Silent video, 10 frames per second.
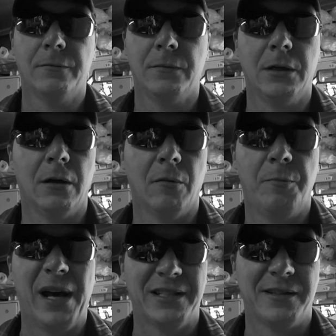you know,
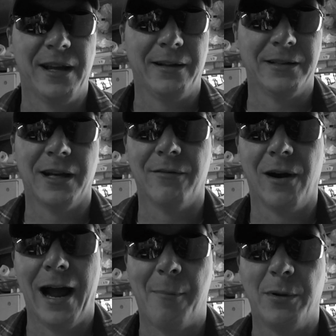best thing that's ever
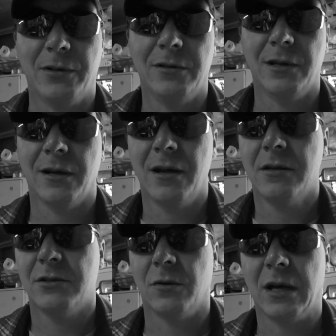happened to you.
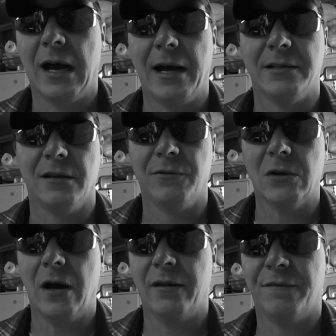So guys, if
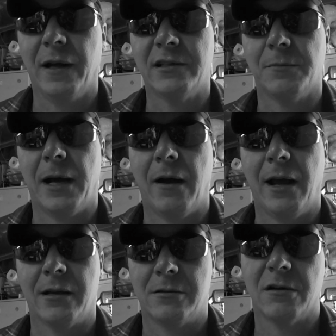you're on the fence about
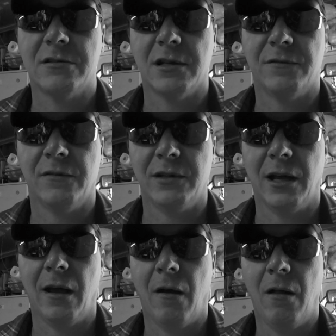
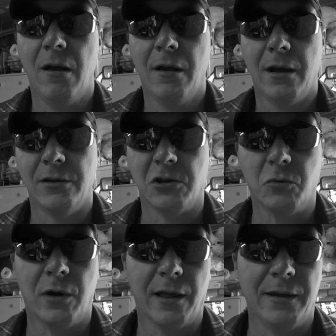XR650L and you're
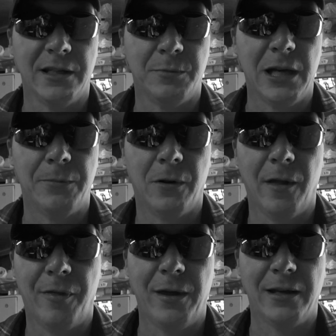one of these people
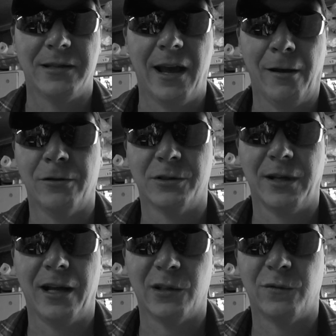that thinks L
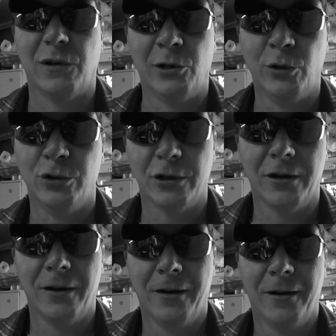stands for loser
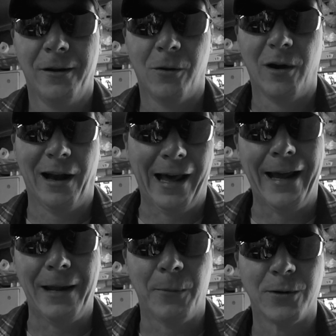or
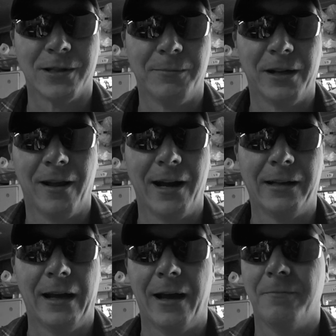lame or something like
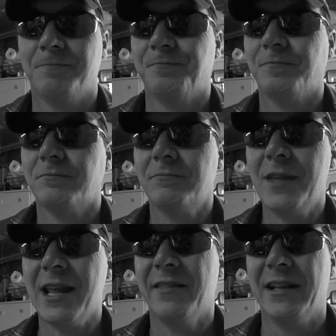that,
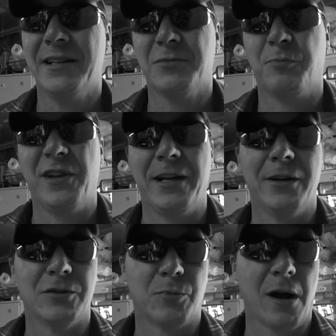then this
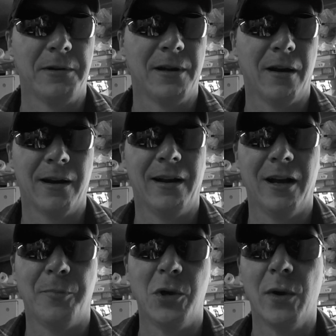video is probably not going to
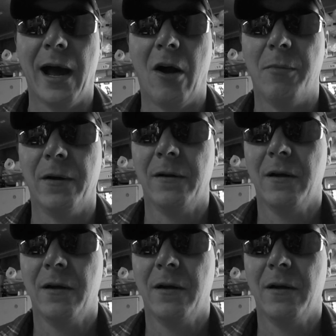help you out. But